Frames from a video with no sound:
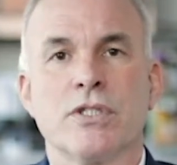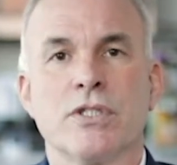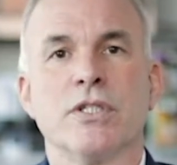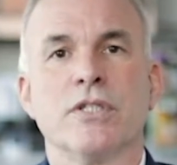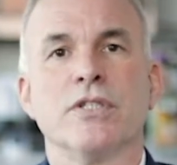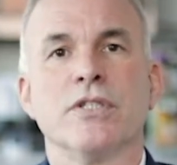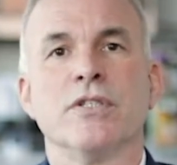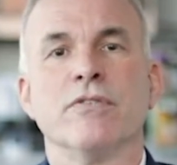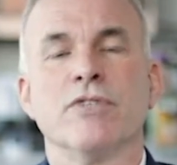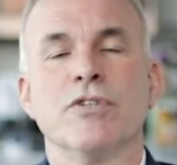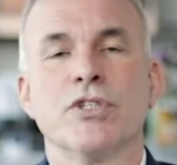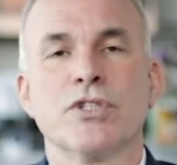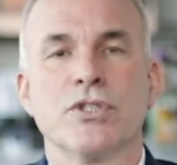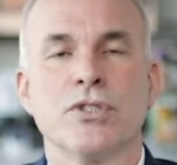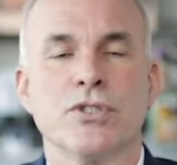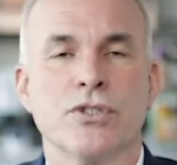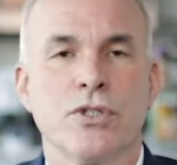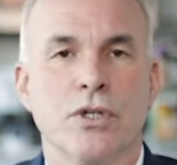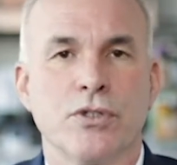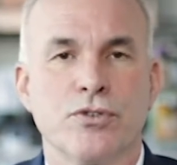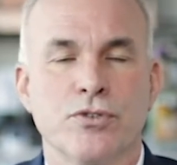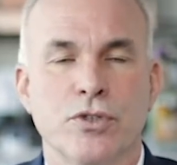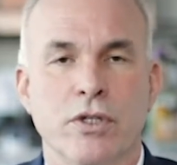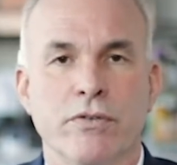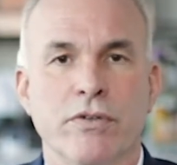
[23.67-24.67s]
The divisions
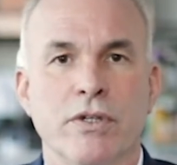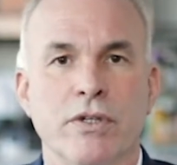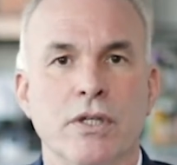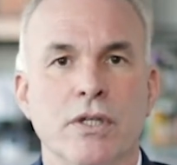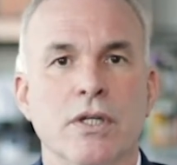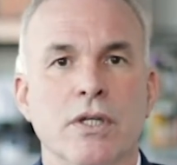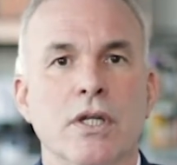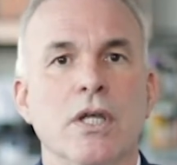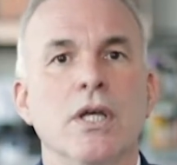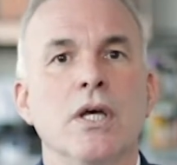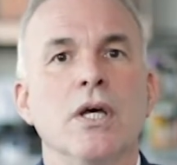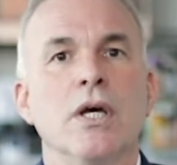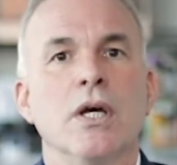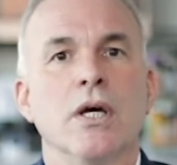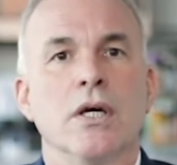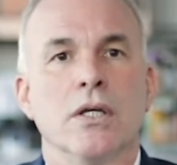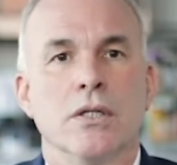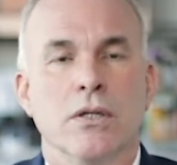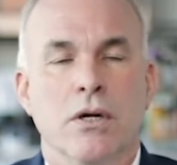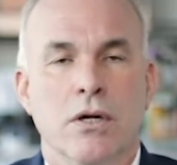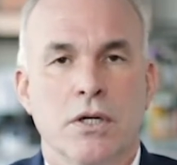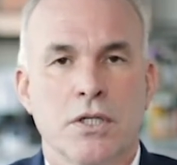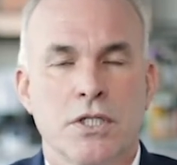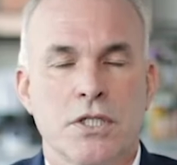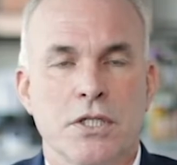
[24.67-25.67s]
are driven
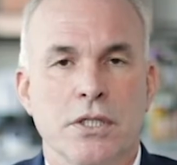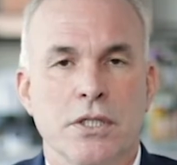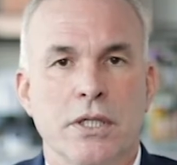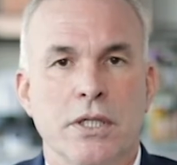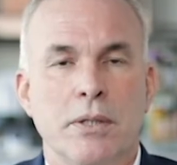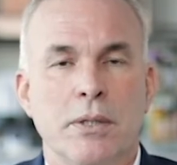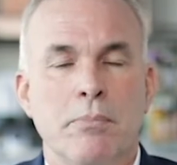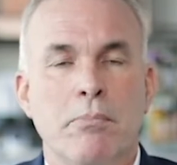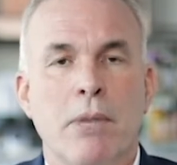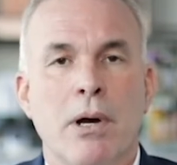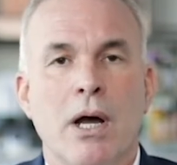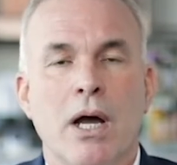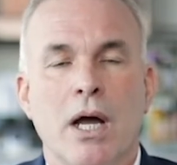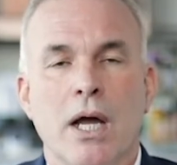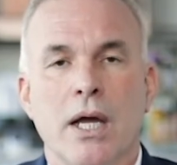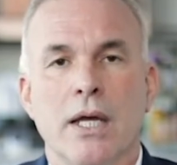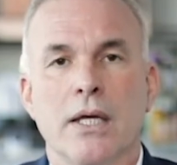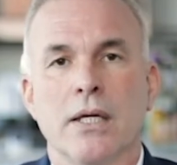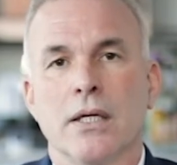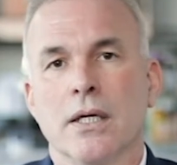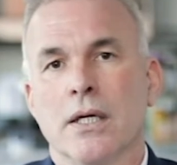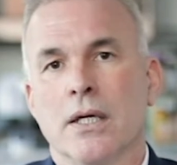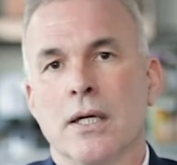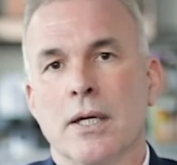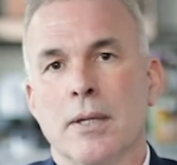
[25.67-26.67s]
largely
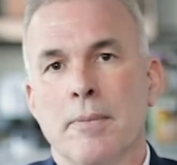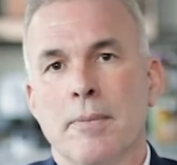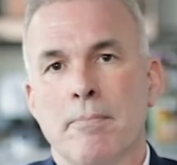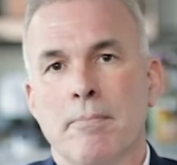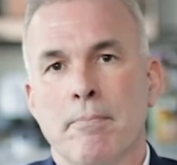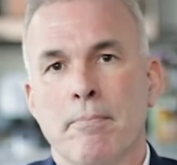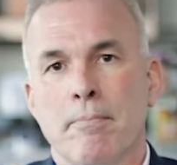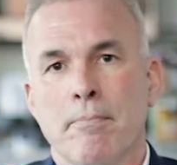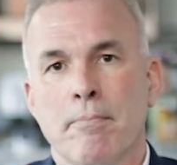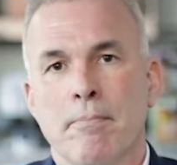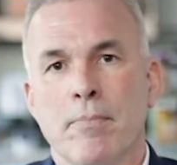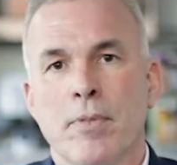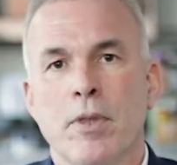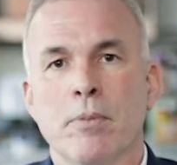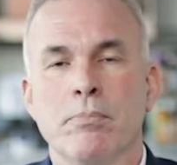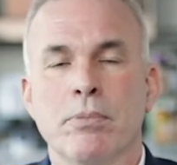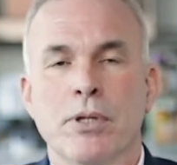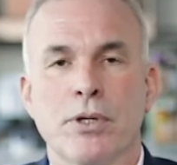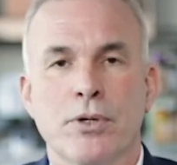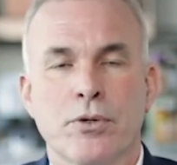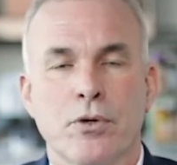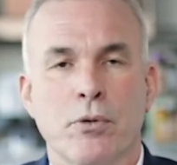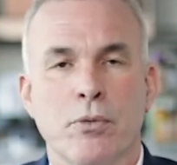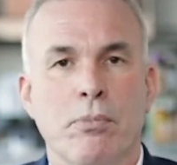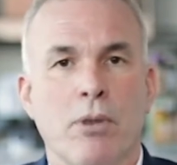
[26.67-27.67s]
by the
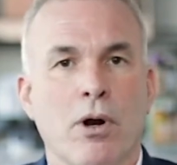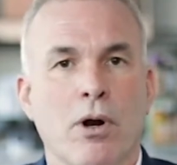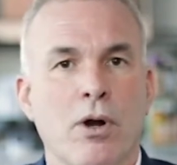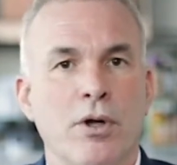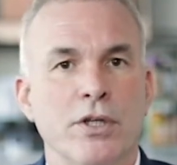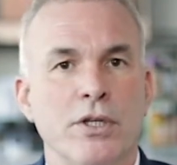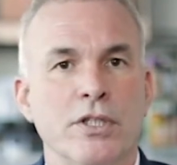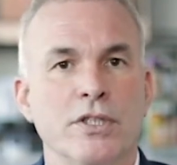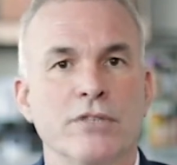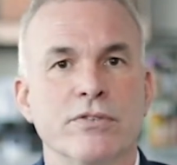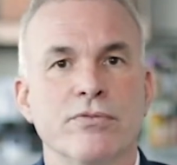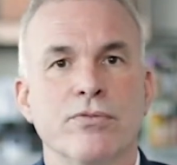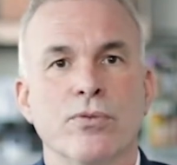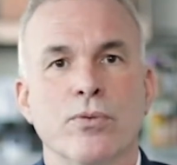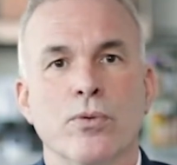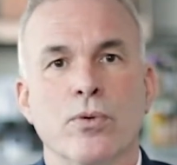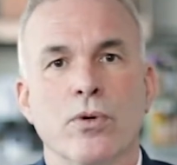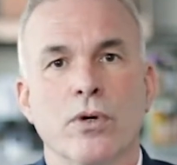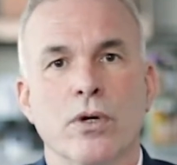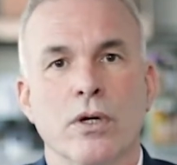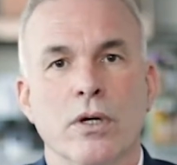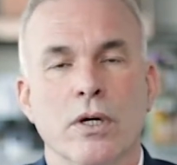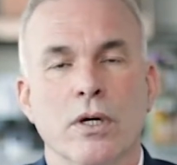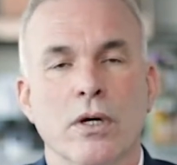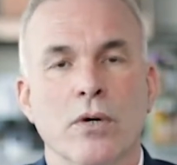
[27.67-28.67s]
political parties
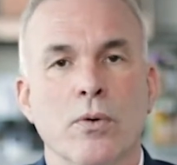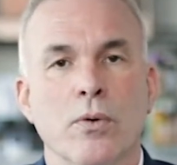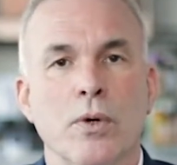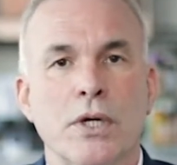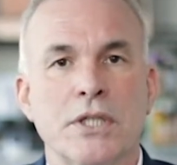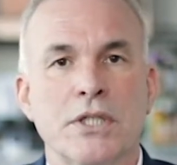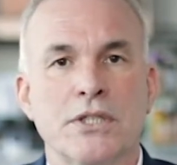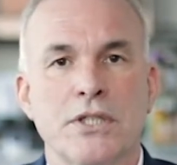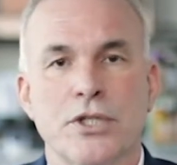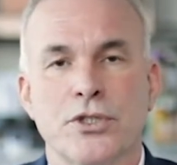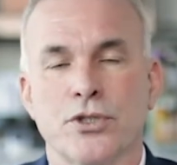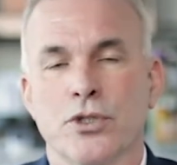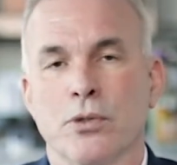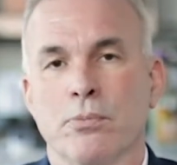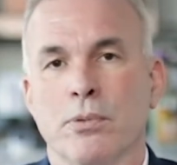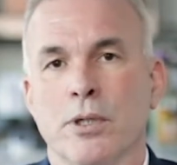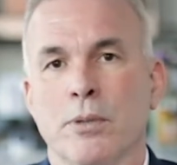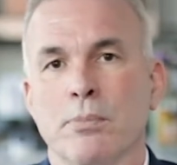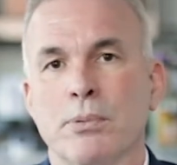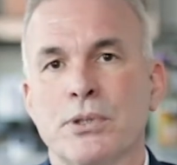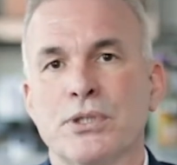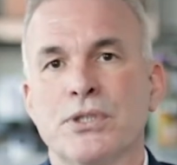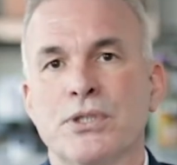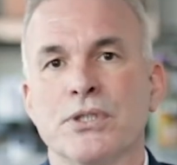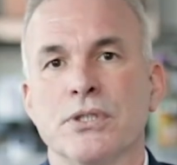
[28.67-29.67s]
for organizational
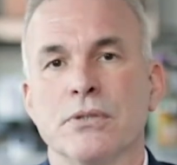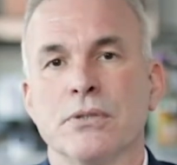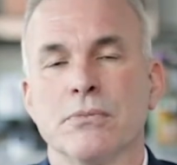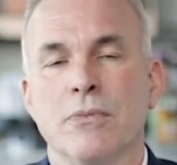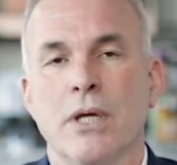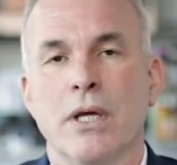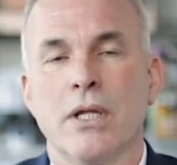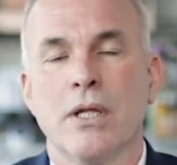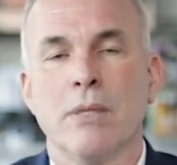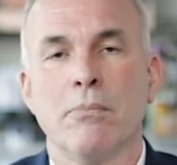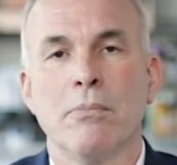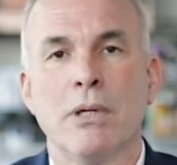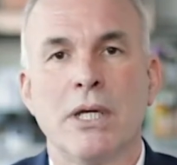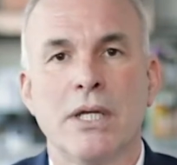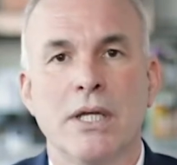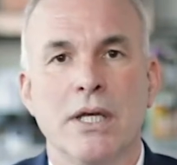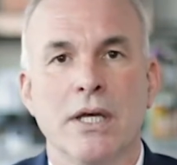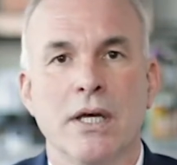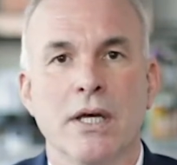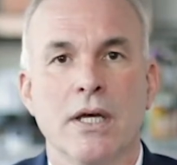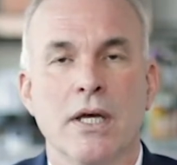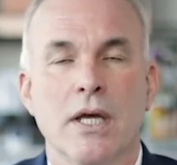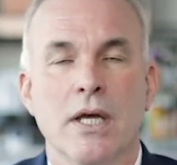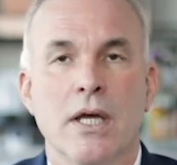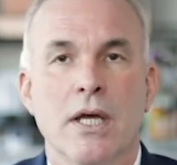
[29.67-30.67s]
purposes in the
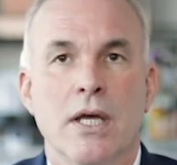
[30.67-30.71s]
media.